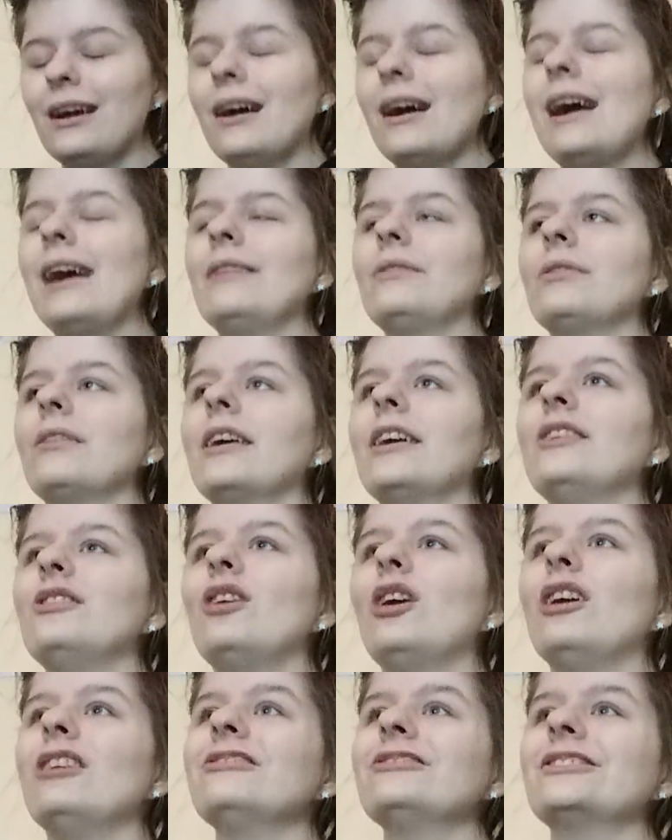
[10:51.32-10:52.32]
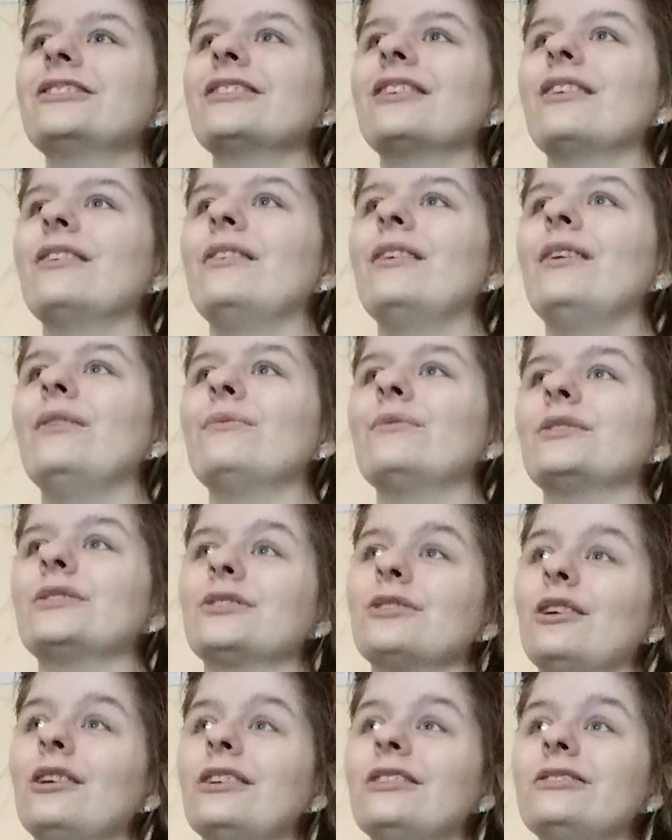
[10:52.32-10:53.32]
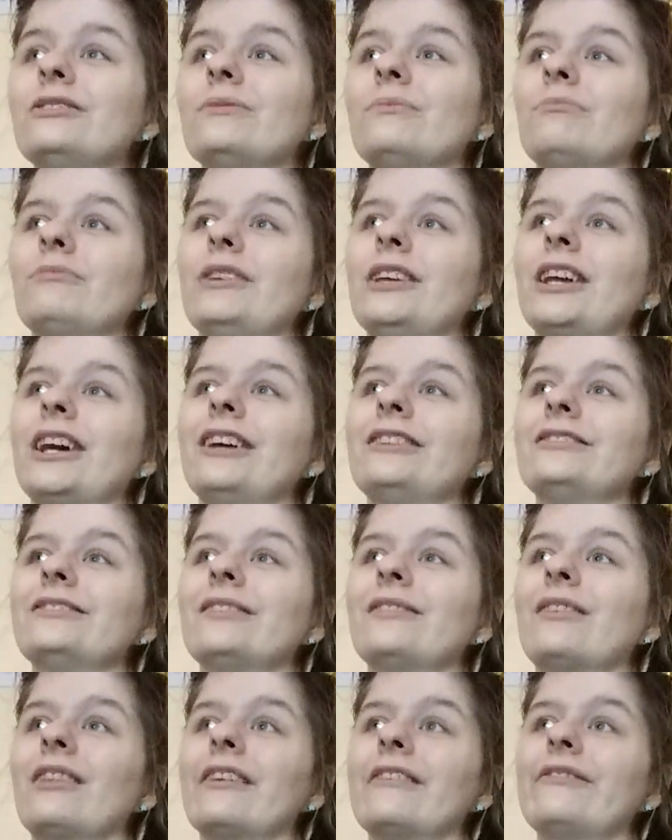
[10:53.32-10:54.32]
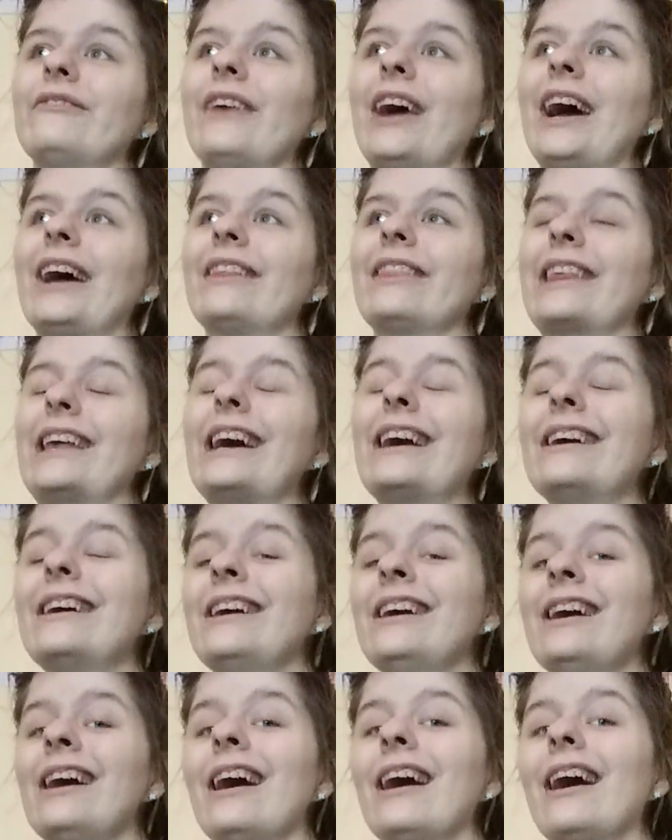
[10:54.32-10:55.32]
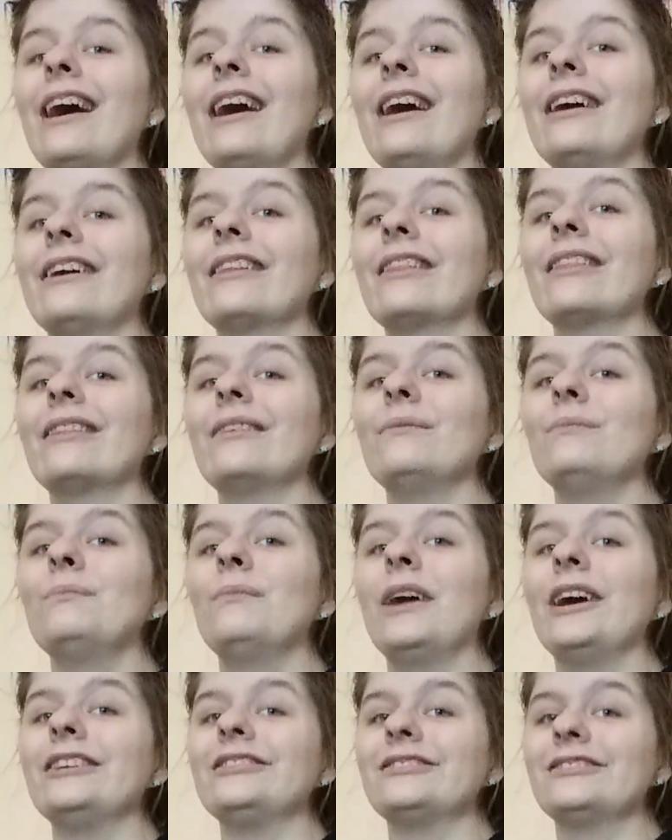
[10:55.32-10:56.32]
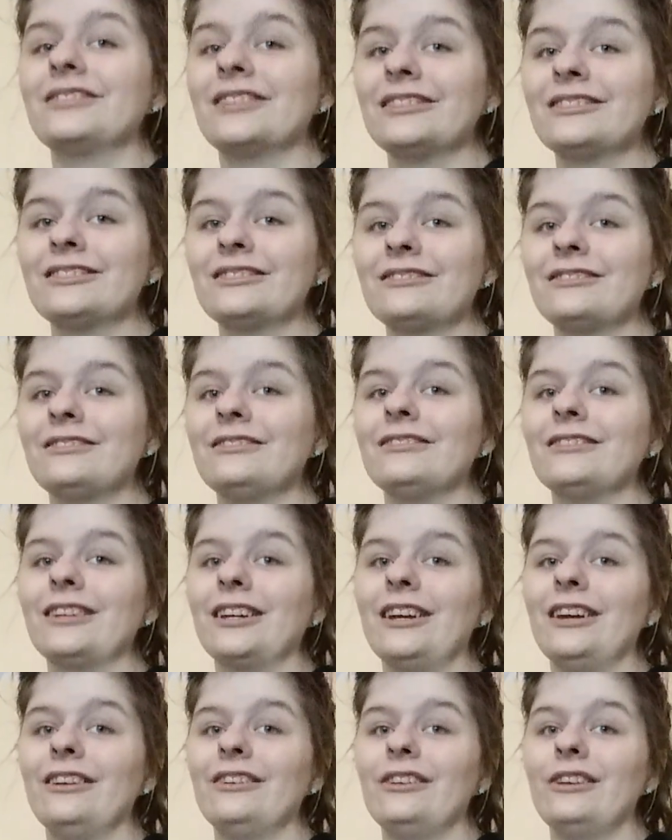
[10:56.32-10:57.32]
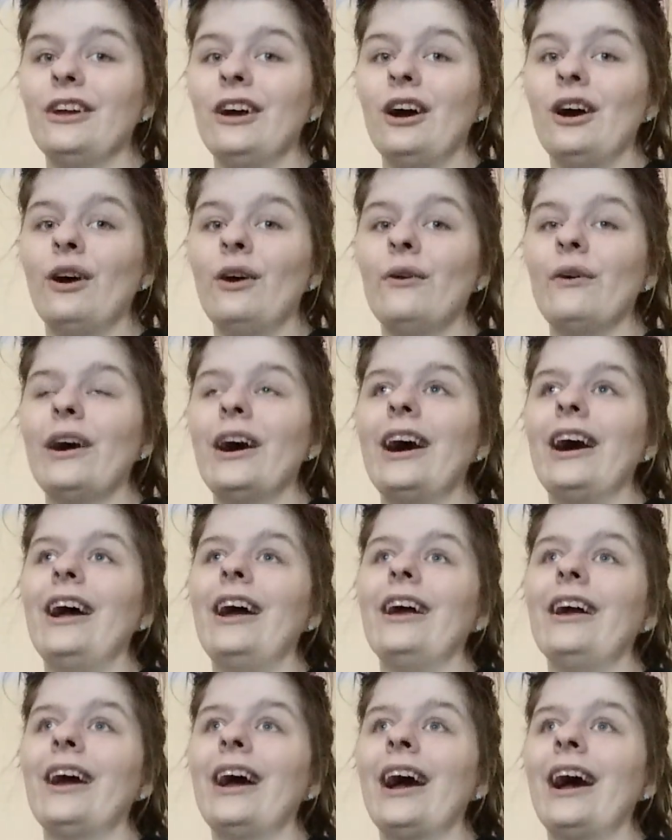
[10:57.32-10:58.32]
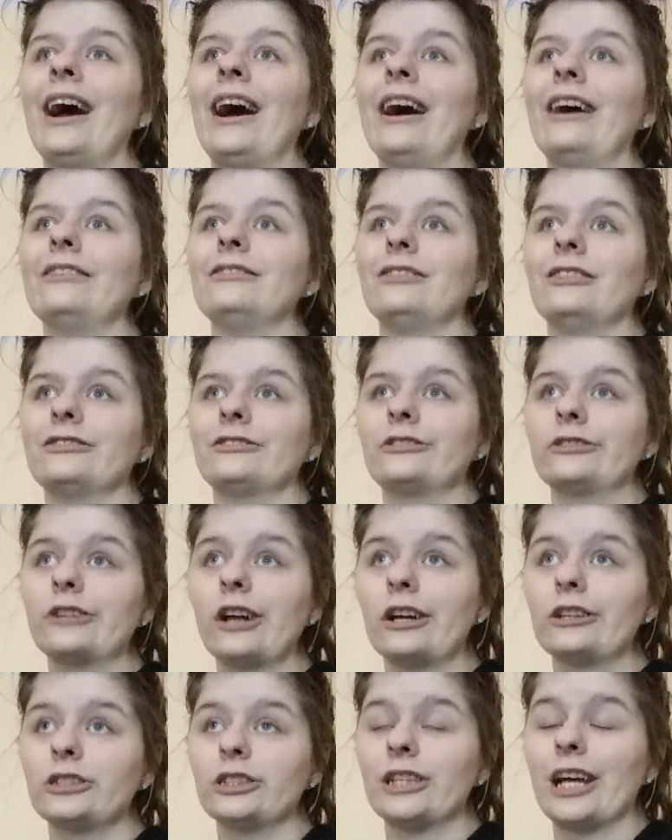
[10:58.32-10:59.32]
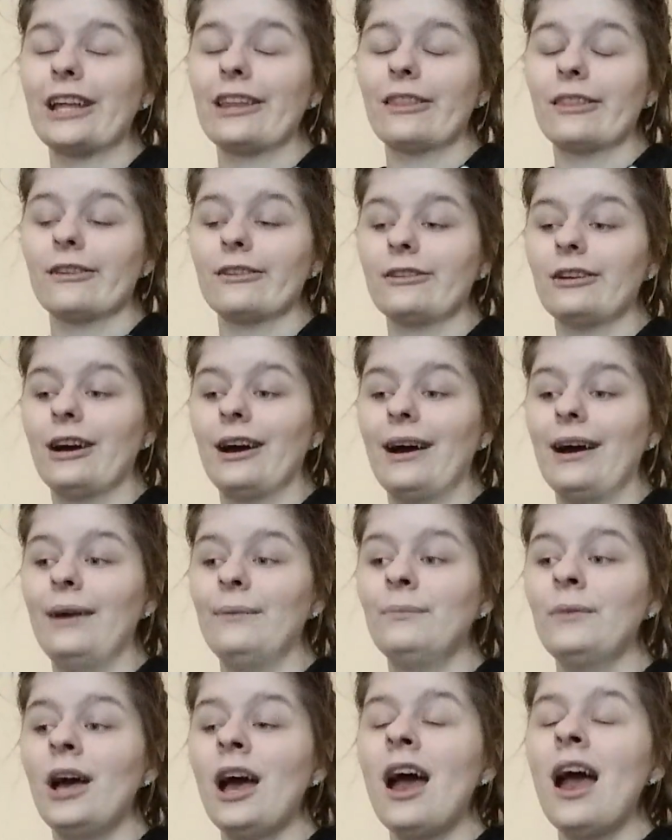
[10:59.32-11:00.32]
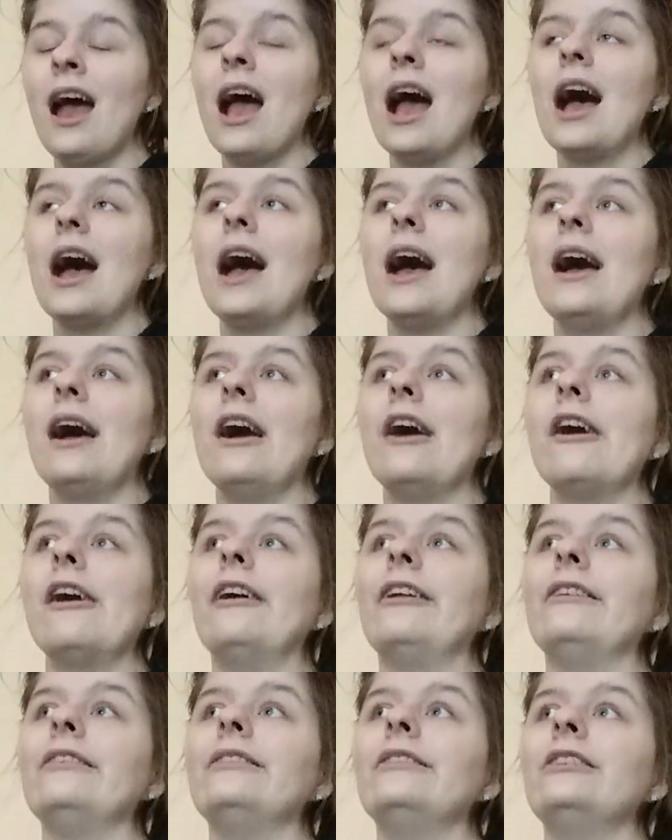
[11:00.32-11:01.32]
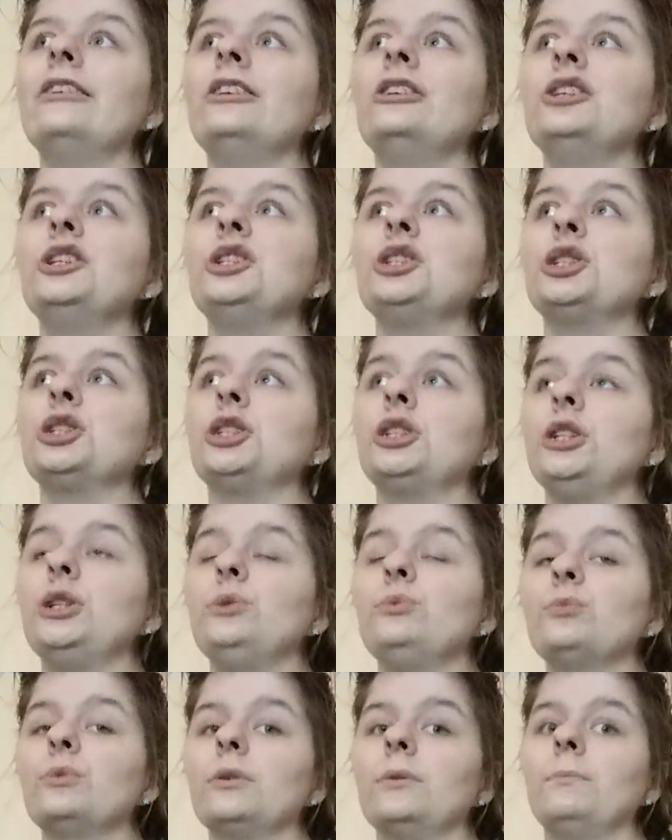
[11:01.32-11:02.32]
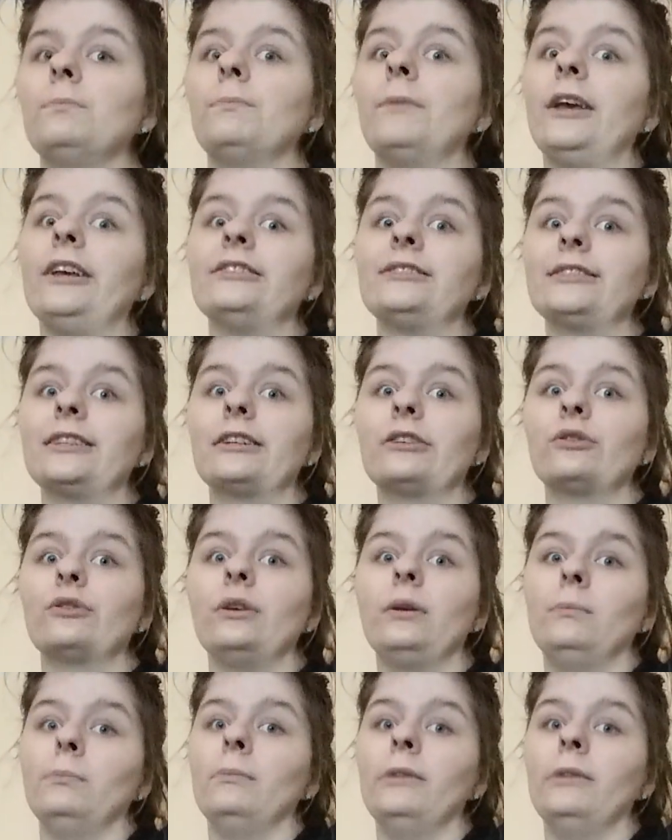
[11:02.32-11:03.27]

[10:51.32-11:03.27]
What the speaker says: And then also it was harder because of the fact that my sister didn't know I had a crush at the time. And she was basically